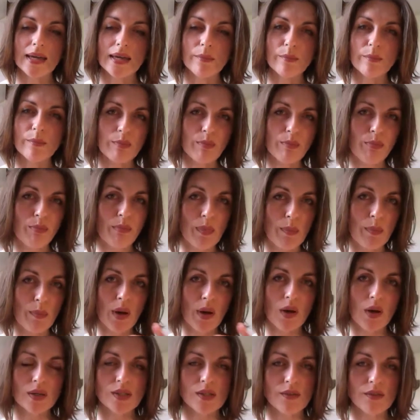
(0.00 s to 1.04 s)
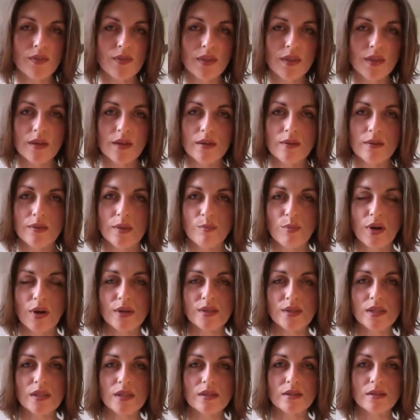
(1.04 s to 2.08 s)
be part of the
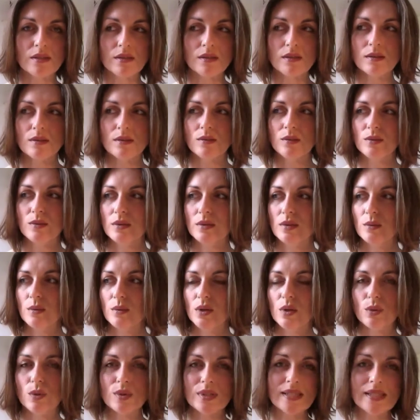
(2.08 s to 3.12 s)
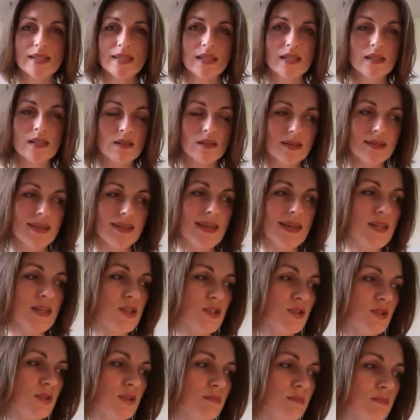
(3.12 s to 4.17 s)
process that we call
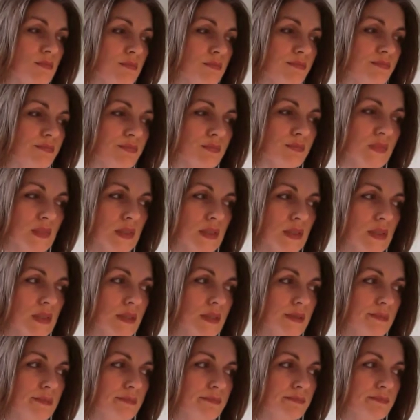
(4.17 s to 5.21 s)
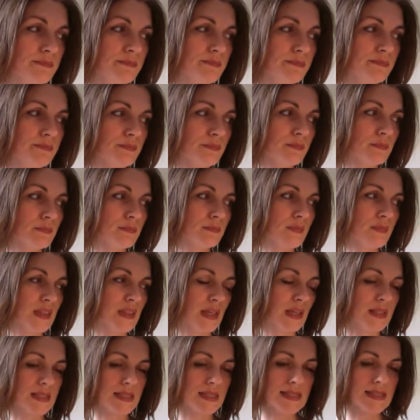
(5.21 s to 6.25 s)
desensitization,
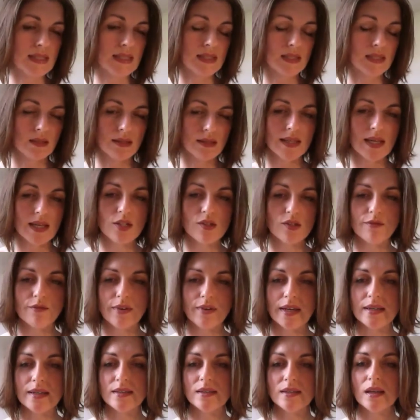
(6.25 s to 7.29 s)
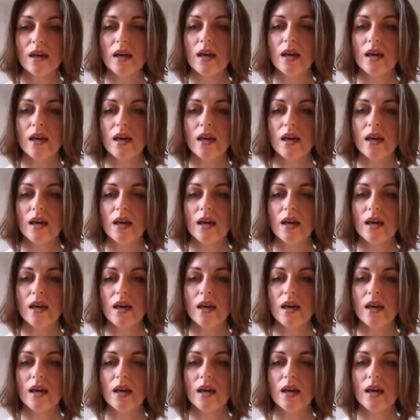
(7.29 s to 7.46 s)
that desensitization phase.